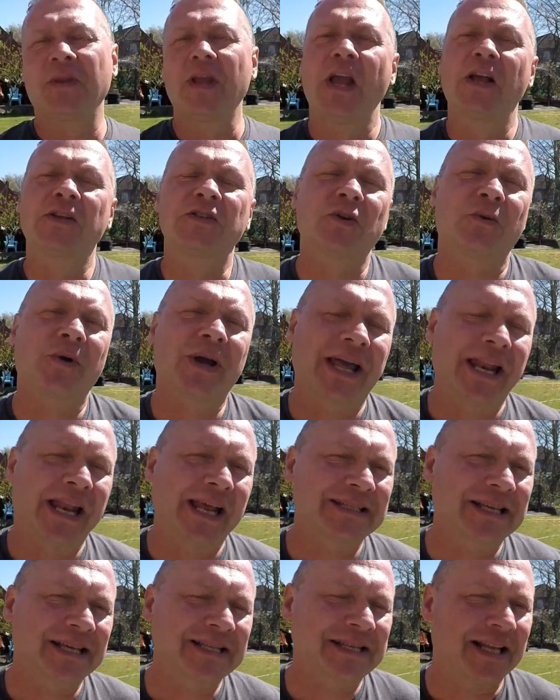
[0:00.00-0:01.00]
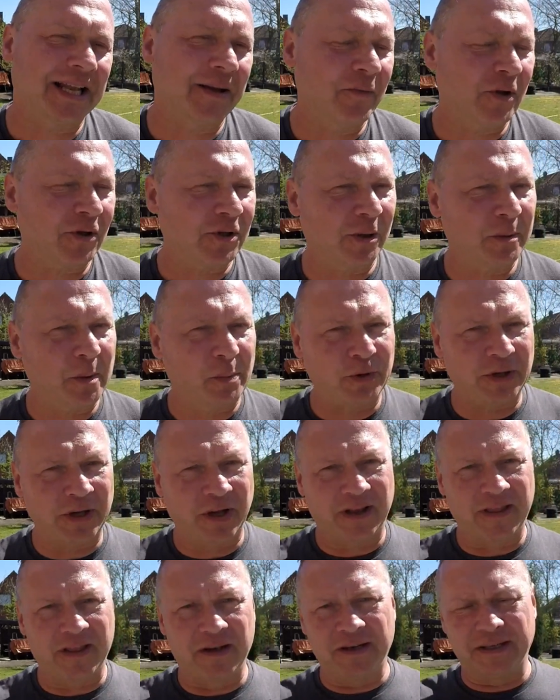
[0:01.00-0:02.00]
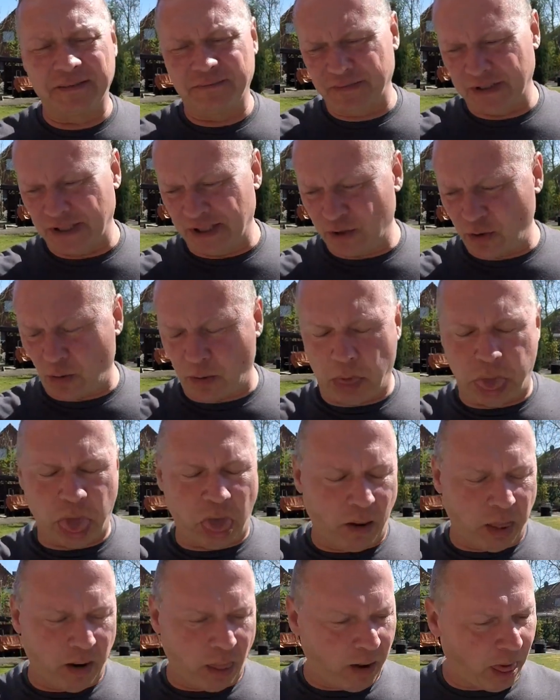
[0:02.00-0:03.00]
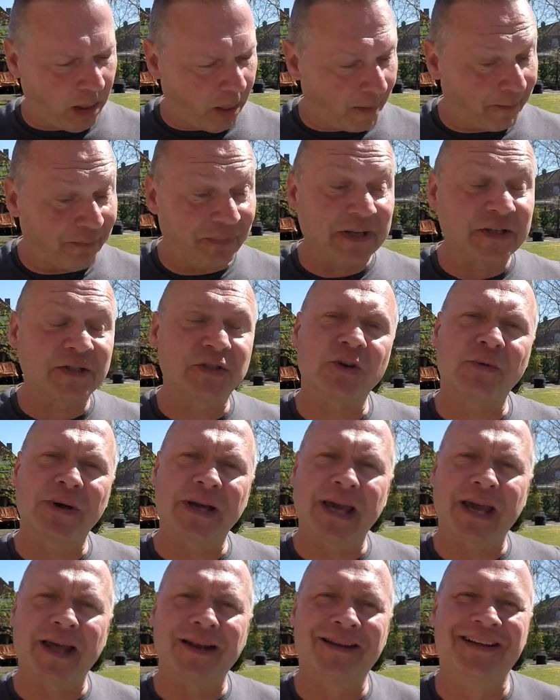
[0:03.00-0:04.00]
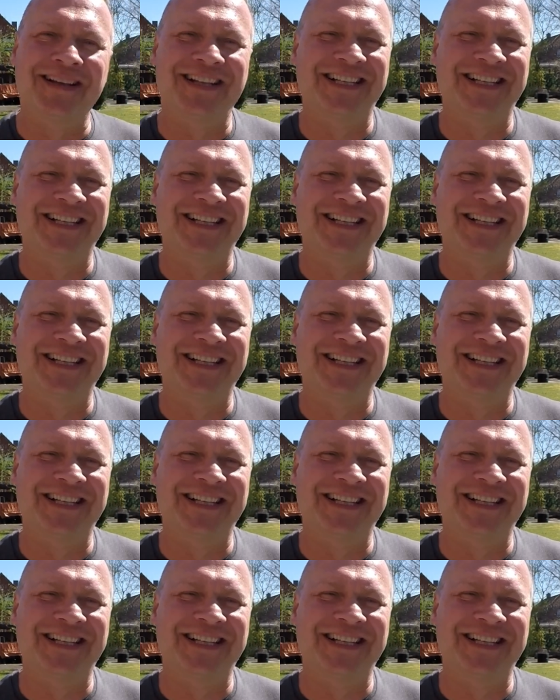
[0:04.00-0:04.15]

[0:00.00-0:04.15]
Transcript: So again, as I said, I'm not going to be putting into... So again...